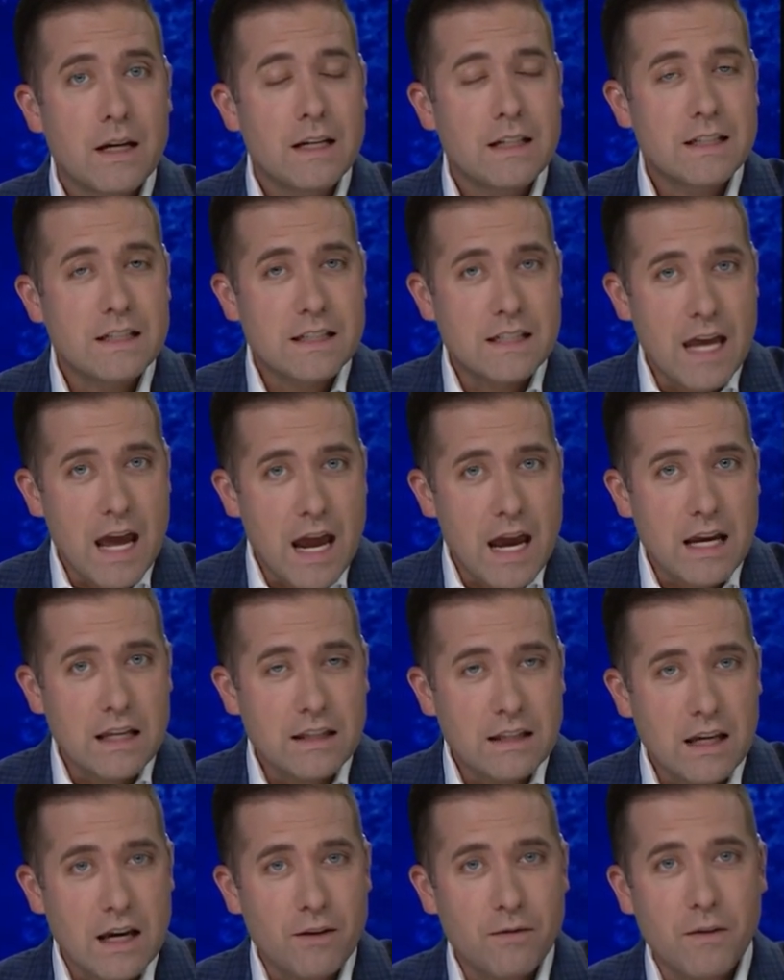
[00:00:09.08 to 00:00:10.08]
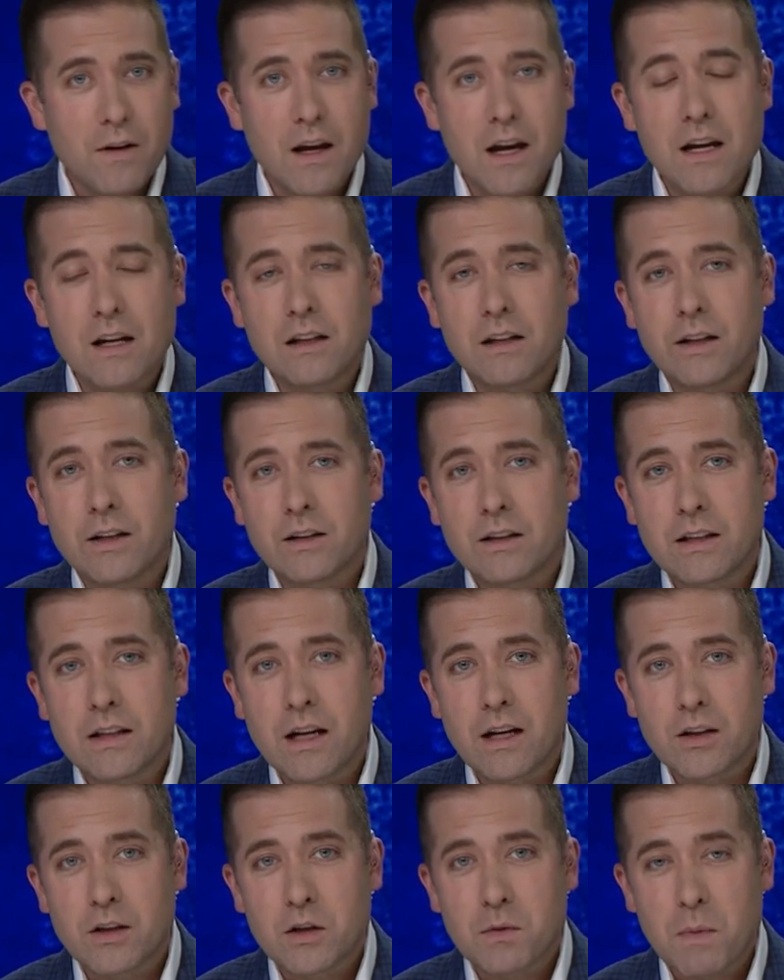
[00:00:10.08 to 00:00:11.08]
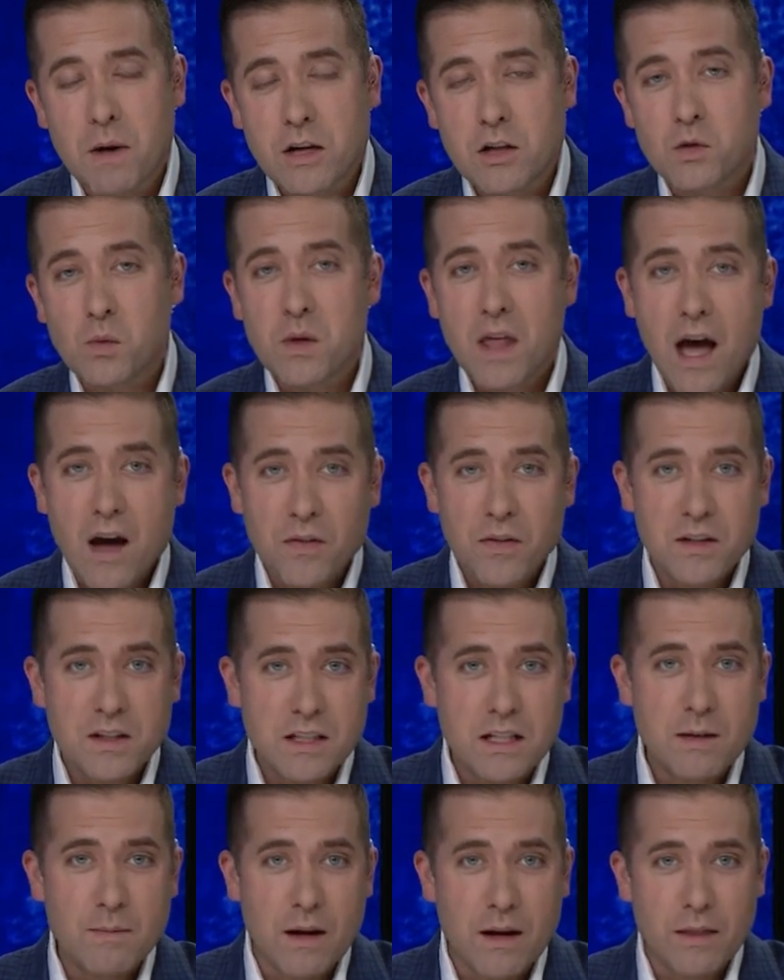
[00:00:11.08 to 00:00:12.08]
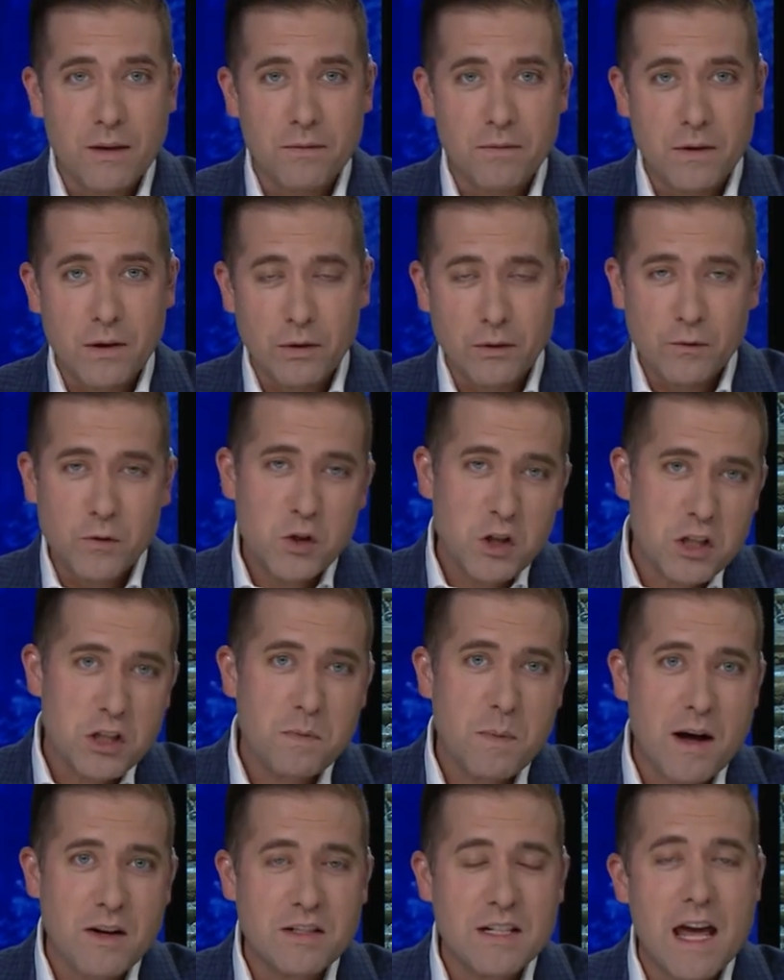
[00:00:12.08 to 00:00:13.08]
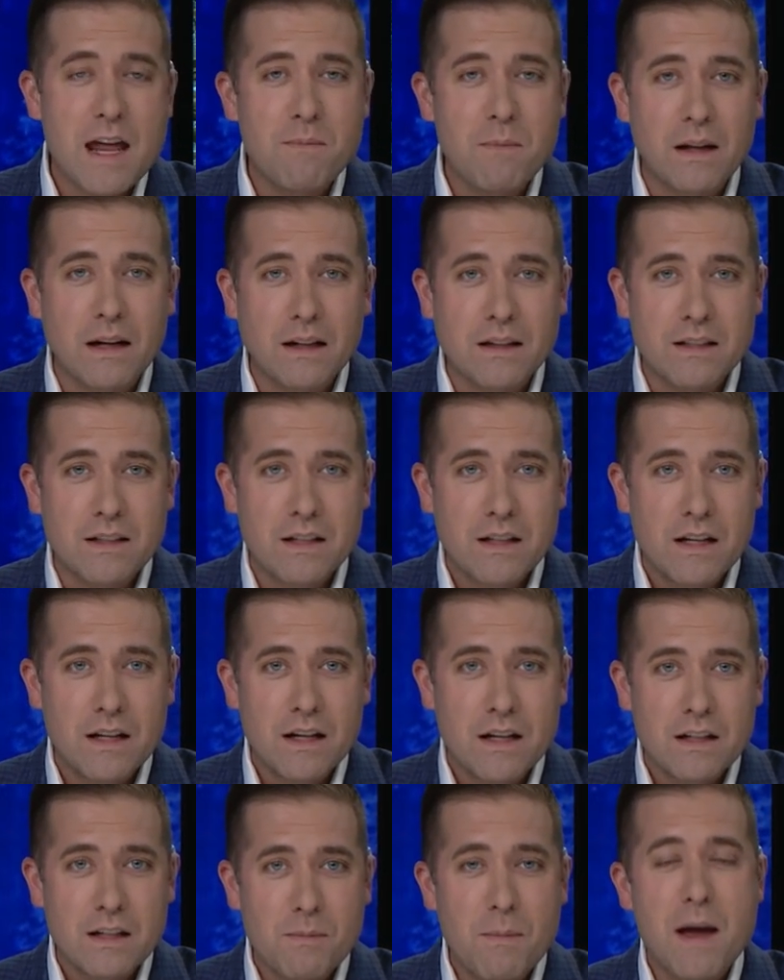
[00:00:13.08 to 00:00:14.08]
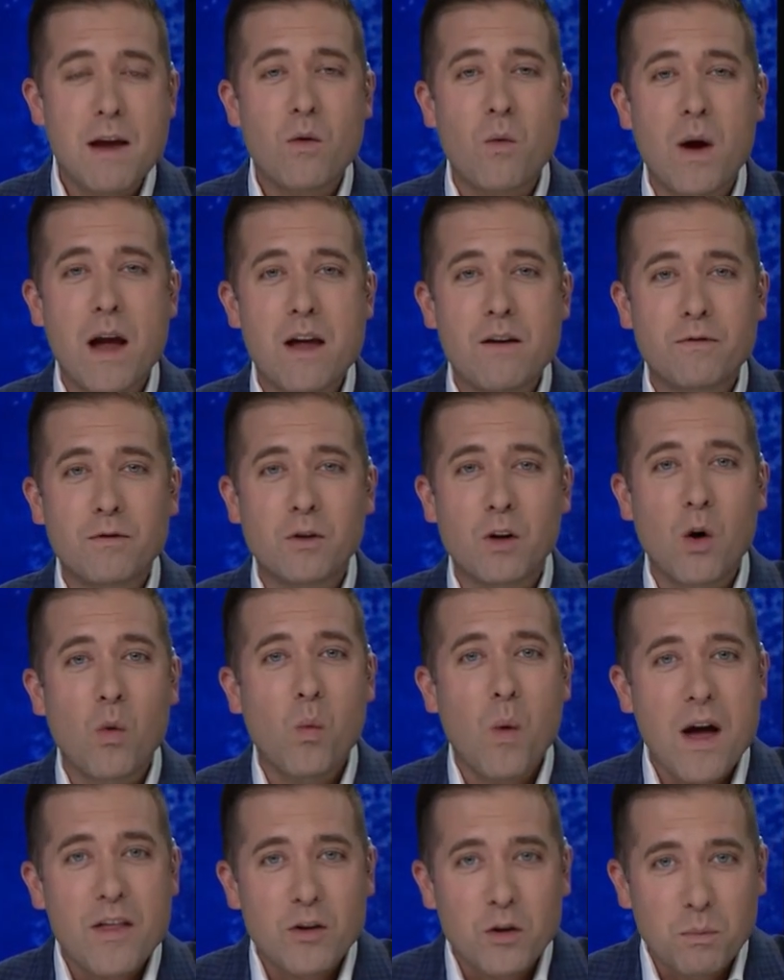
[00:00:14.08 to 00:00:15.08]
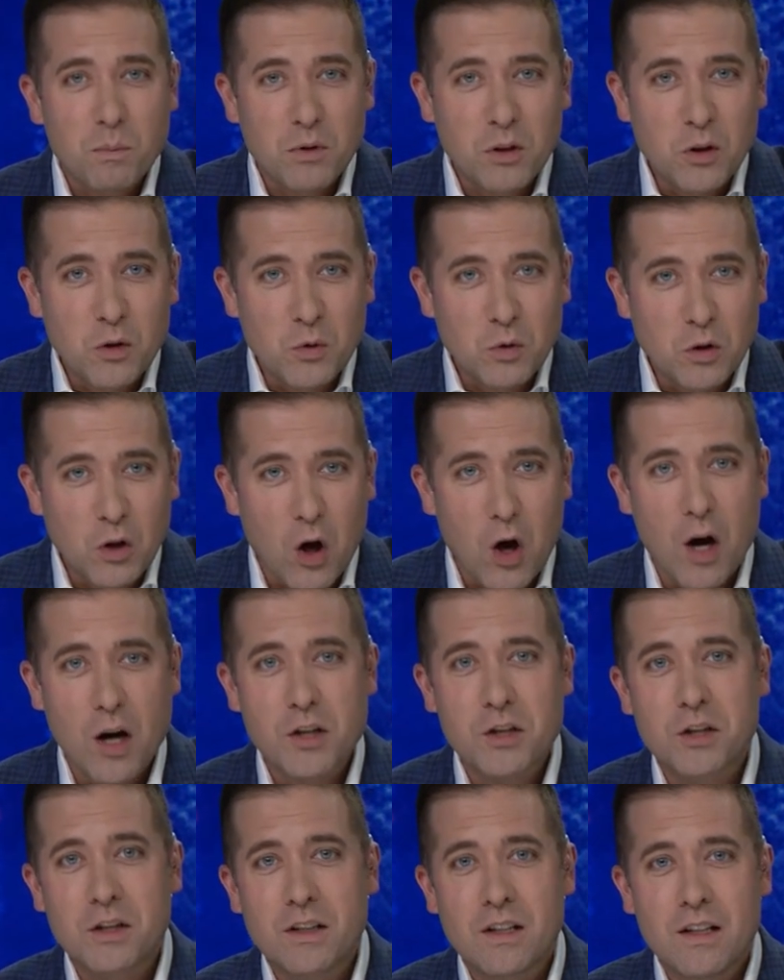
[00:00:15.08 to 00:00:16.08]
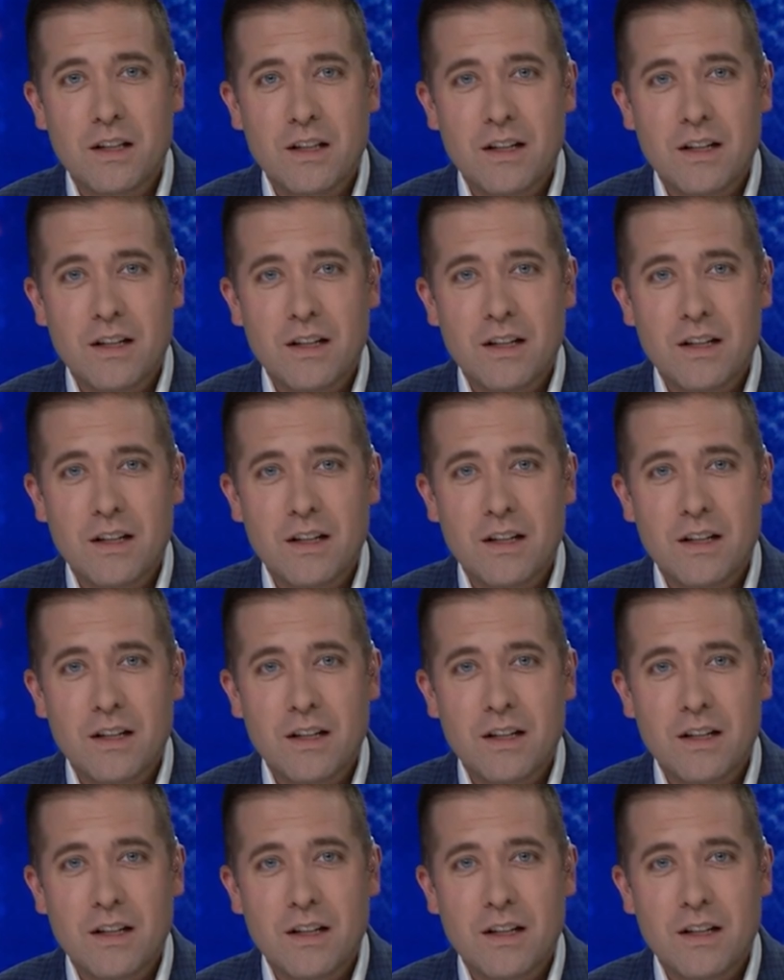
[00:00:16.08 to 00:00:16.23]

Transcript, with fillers: Today, the FAA cleared the airspace without the team on the field for just about 10 minutes to make way for a weather balloon launch.